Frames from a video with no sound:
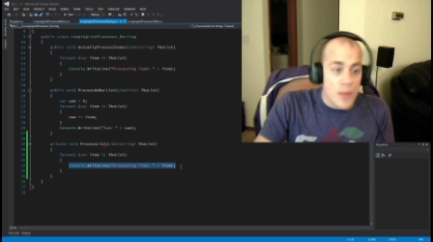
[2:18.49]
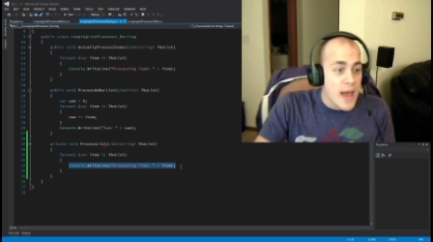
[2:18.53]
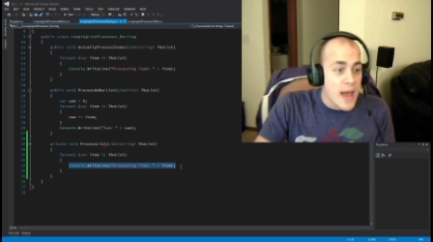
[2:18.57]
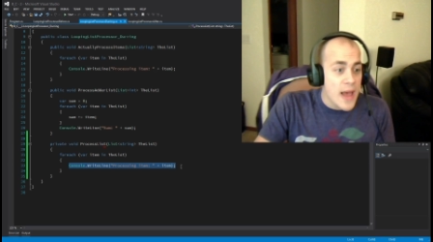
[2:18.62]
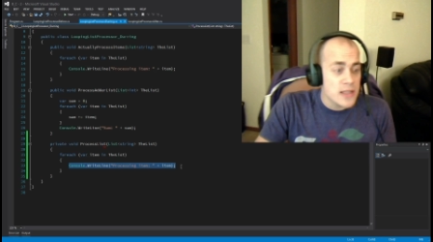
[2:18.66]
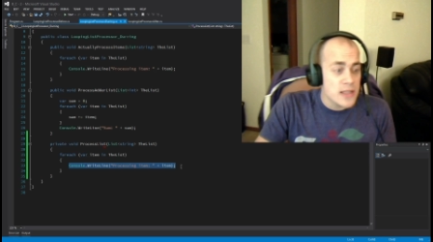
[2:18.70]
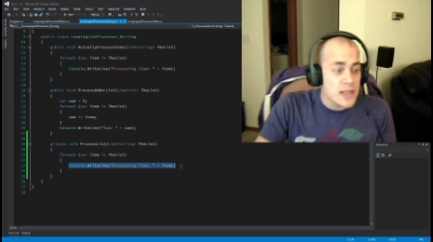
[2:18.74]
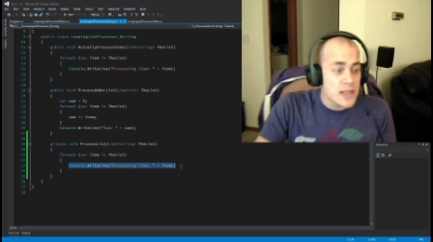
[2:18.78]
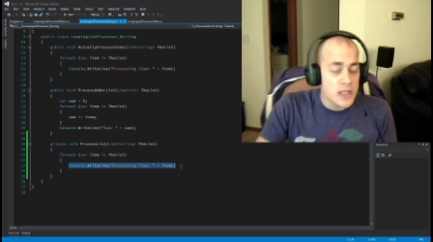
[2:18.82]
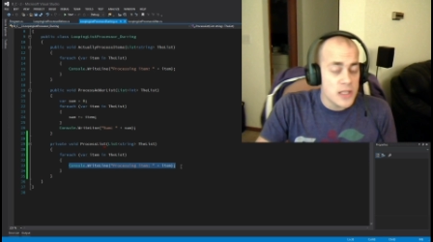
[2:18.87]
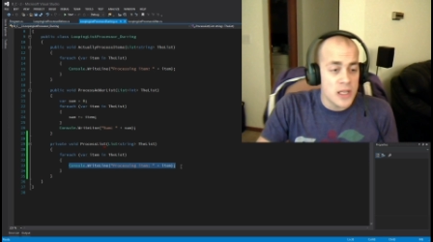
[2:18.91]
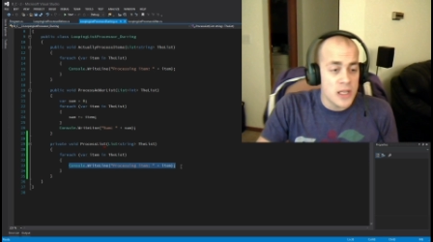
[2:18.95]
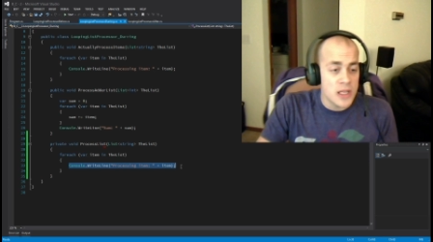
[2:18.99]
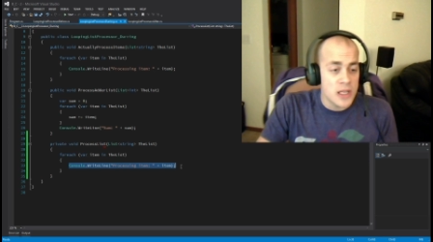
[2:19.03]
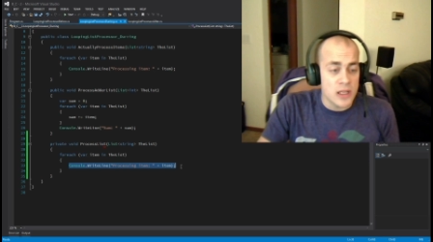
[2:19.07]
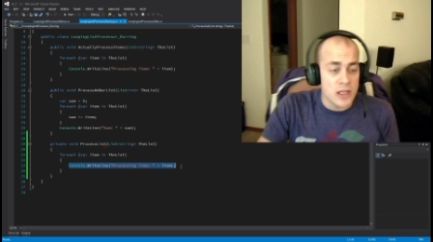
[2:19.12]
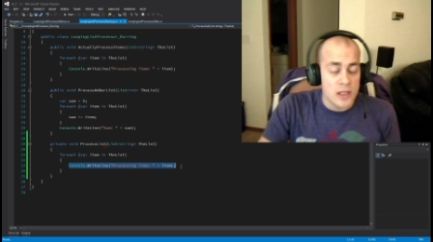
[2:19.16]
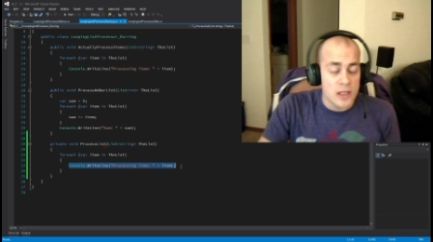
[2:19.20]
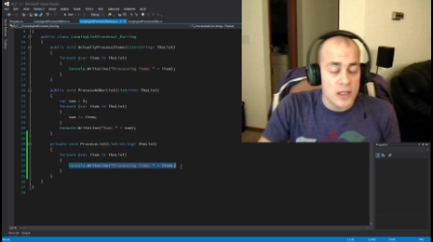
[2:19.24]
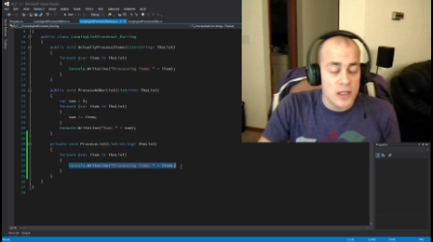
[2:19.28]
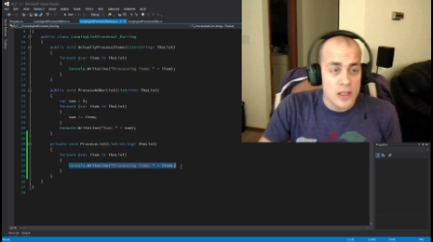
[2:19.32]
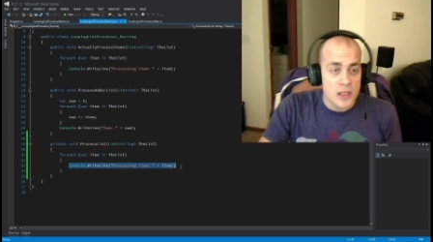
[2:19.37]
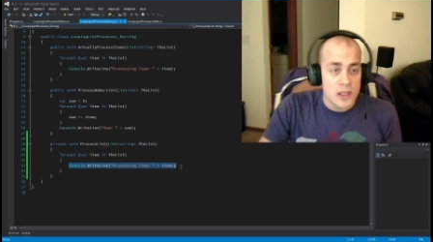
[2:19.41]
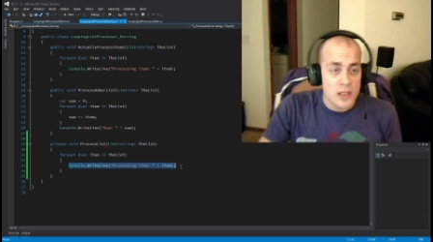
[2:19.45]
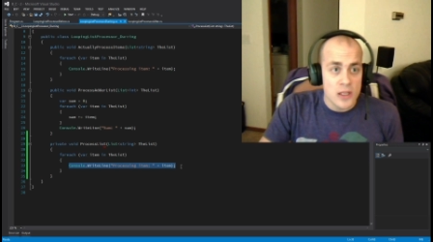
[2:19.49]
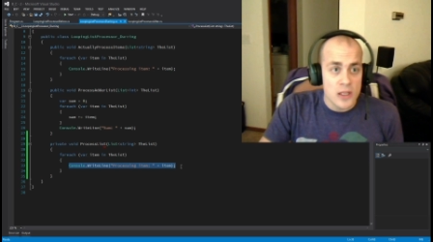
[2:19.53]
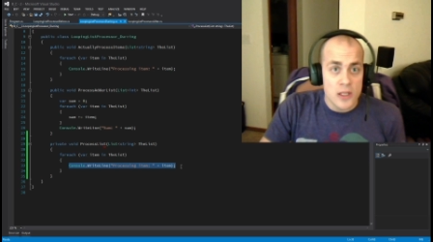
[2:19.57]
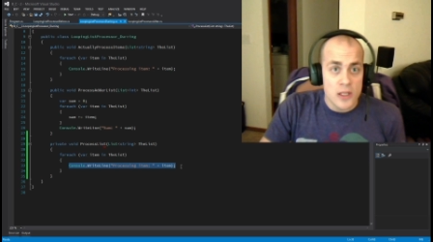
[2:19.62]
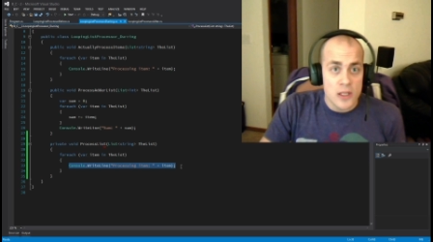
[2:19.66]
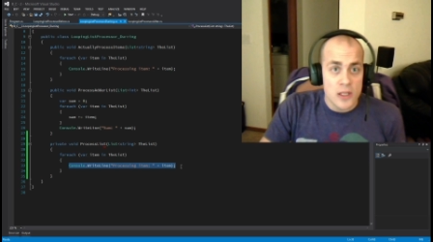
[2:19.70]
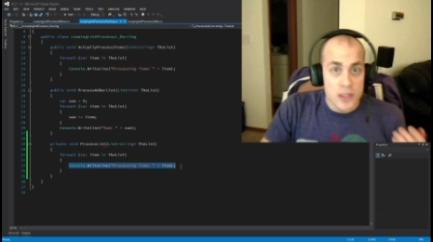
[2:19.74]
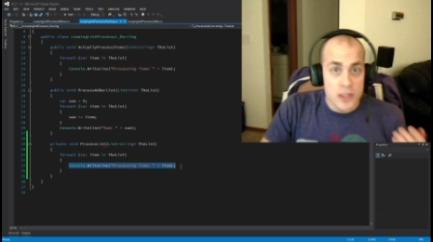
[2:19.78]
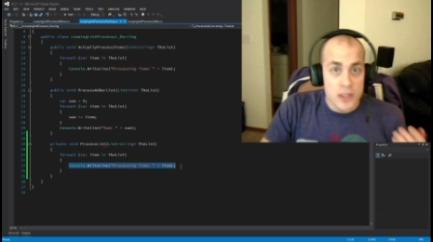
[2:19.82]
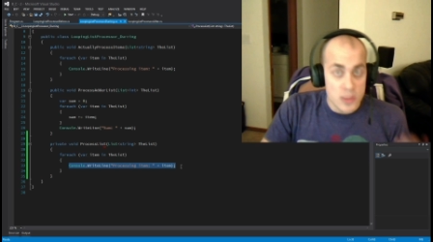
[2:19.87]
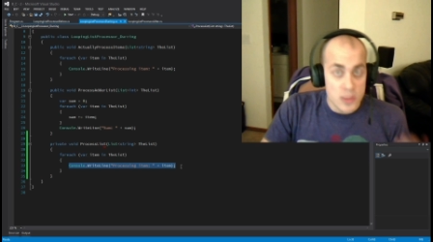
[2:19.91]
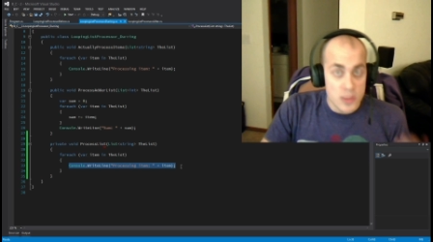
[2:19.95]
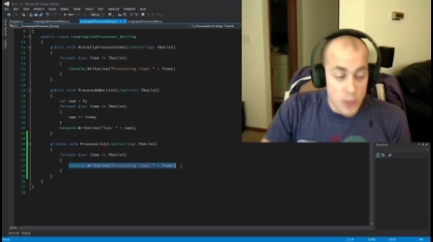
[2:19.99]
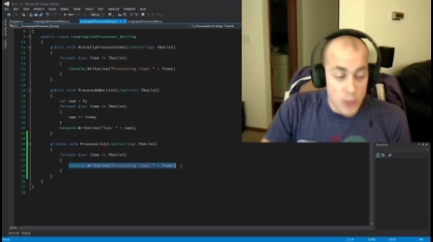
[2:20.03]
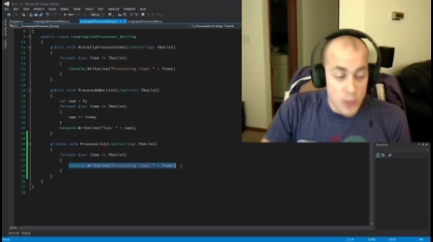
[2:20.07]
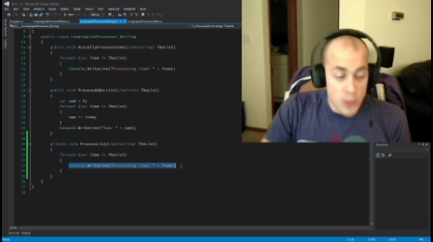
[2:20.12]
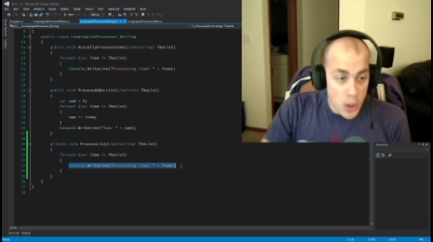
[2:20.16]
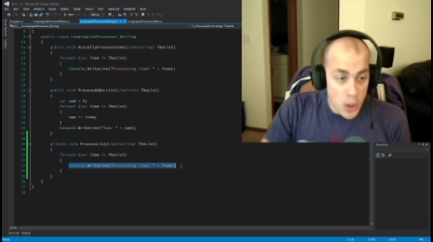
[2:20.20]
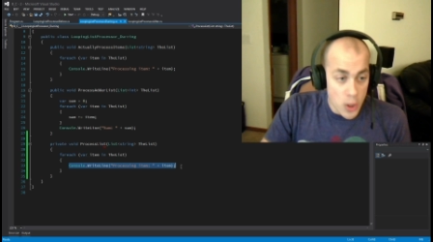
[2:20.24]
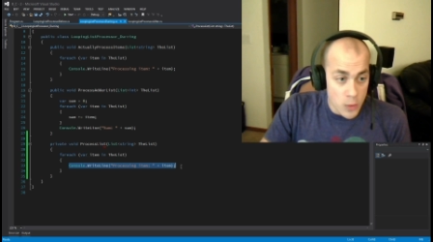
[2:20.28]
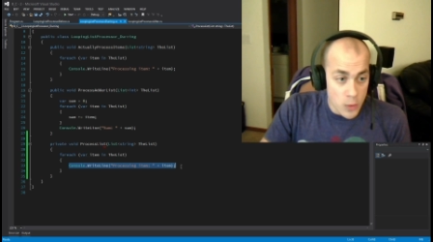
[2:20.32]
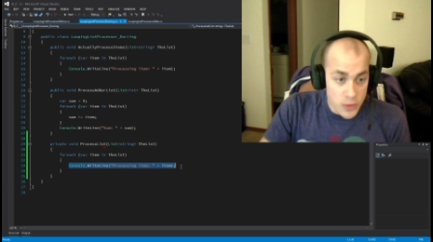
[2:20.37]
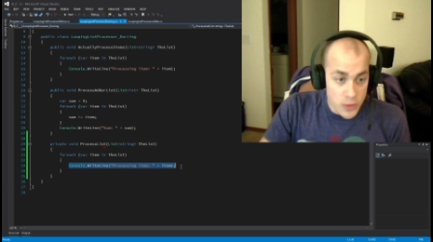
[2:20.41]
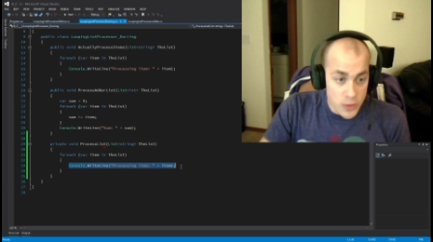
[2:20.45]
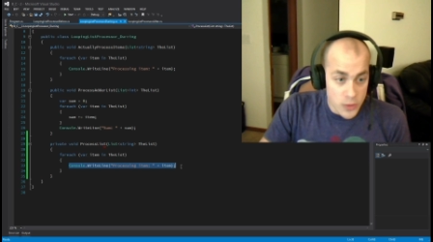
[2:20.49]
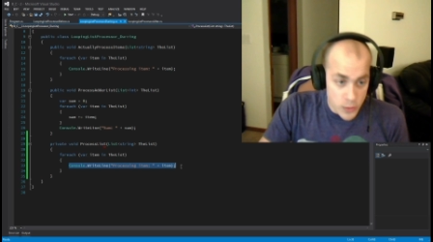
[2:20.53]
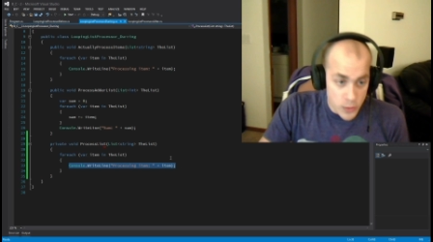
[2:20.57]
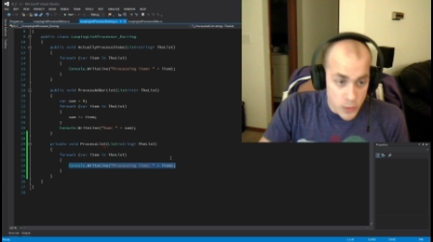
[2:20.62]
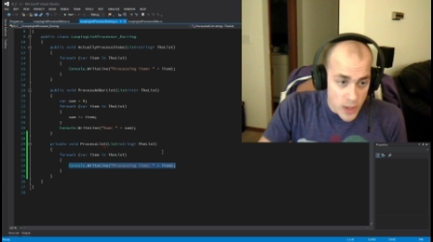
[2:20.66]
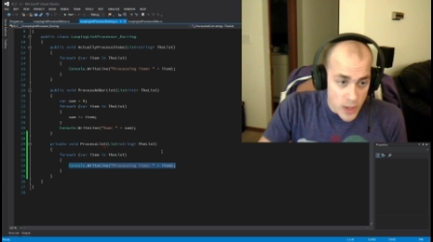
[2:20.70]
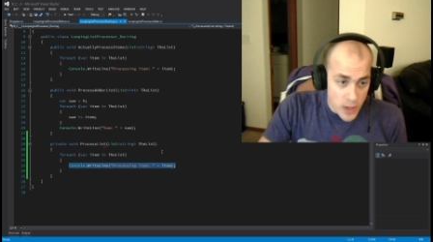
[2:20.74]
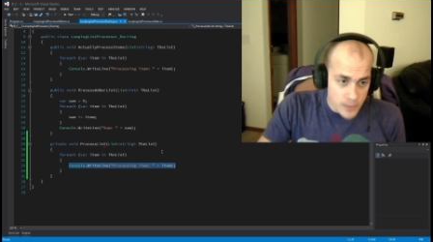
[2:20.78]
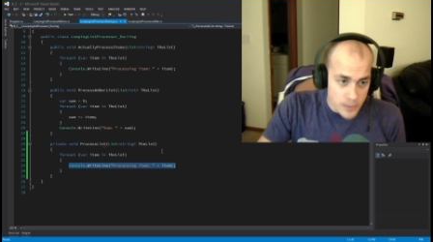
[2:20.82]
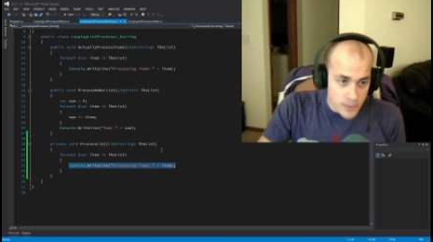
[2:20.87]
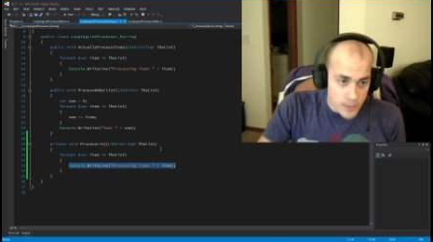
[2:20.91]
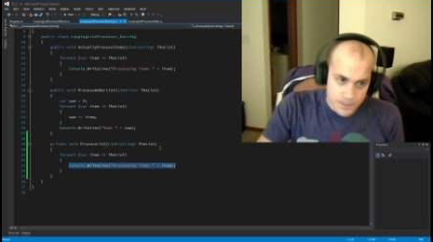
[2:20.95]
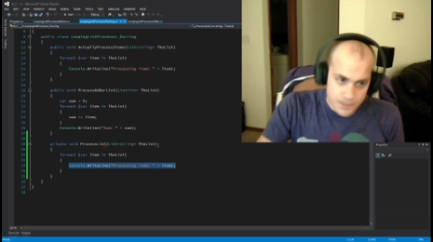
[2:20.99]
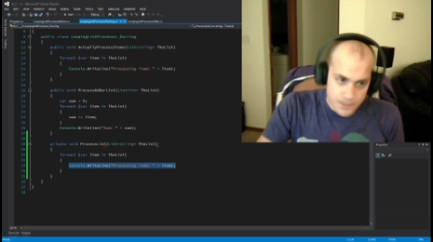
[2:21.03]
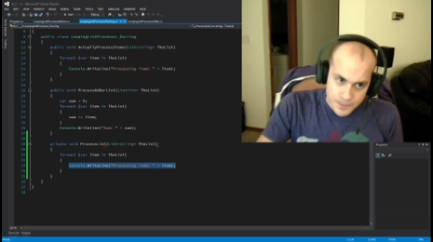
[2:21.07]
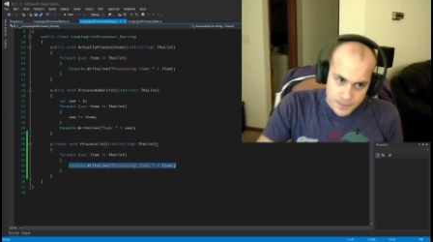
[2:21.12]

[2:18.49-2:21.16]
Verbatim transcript: pass in some code to run